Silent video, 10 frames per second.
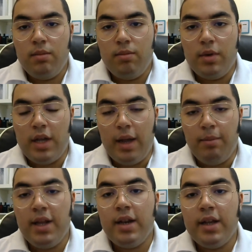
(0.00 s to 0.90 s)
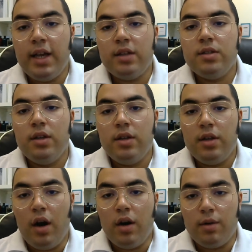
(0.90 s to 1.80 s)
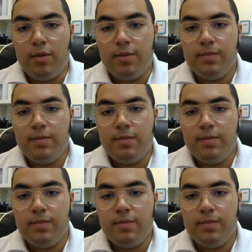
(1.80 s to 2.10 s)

but I mainly get cardamom.